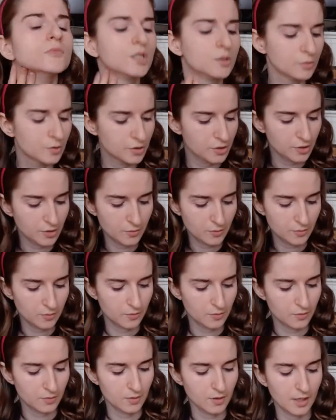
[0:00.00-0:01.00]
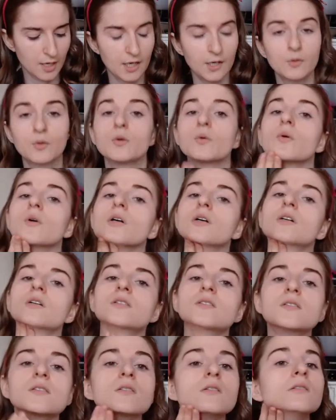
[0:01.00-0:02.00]
wonder how it
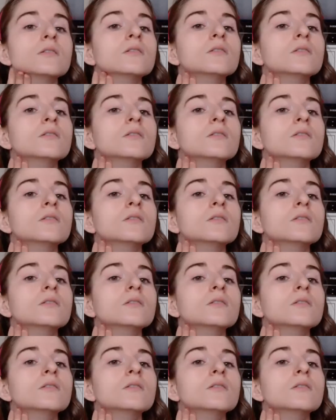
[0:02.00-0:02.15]
works.